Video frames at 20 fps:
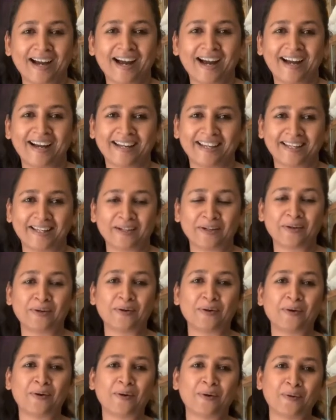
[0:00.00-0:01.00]
Hi,
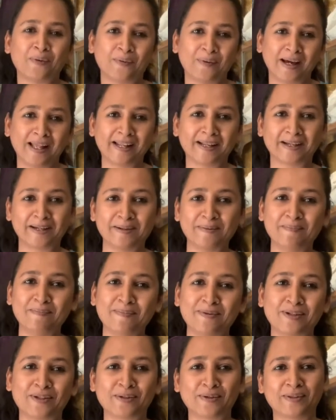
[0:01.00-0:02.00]

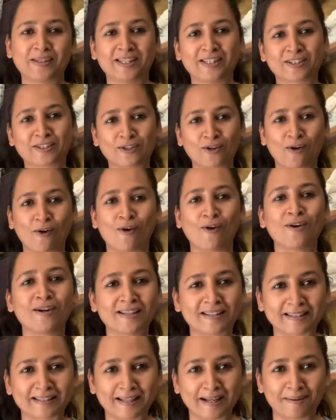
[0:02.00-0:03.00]
welcome to this
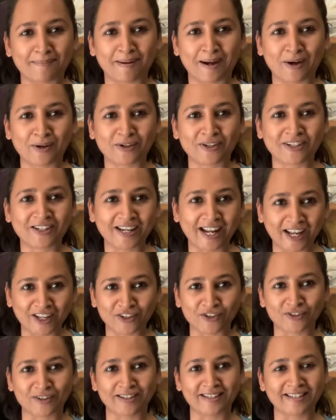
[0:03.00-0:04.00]
course about
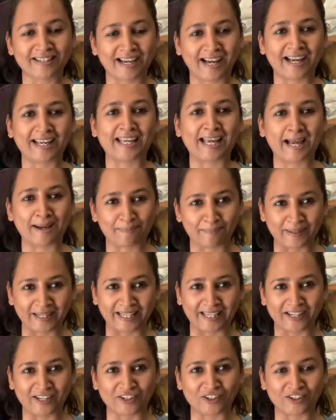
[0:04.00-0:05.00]
natural dye
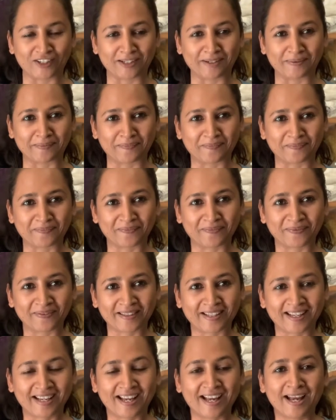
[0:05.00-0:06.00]
application.
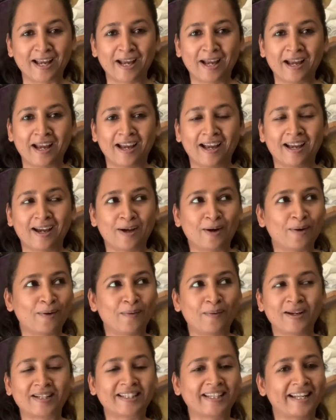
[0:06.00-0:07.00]

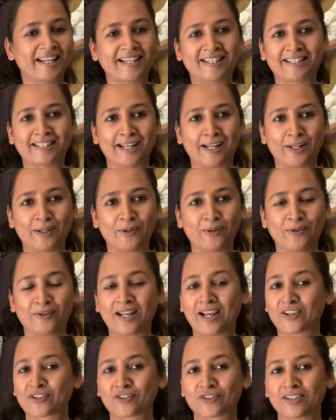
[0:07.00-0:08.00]
What can I tell you?
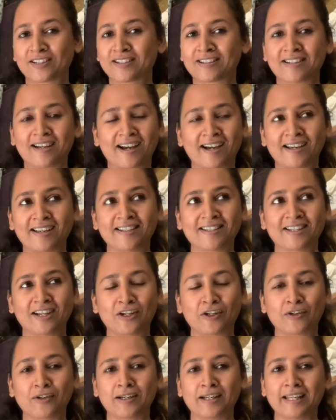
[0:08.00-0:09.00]
Natural dyes
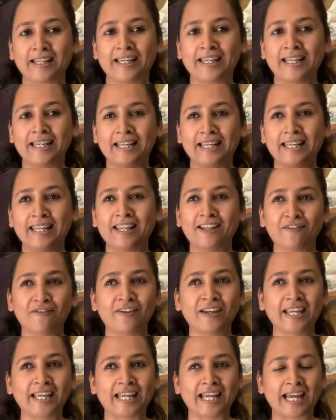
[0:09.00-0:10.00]
are really
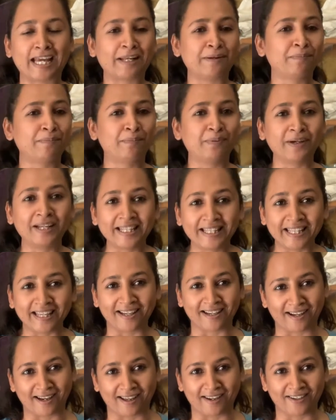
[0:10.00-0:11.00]
living and
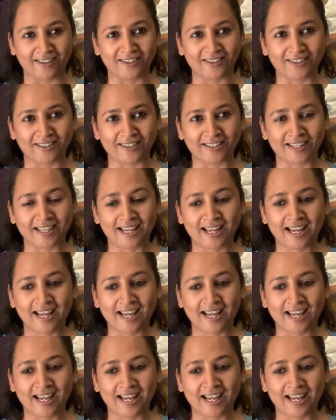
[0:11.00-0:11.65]
breathing colors.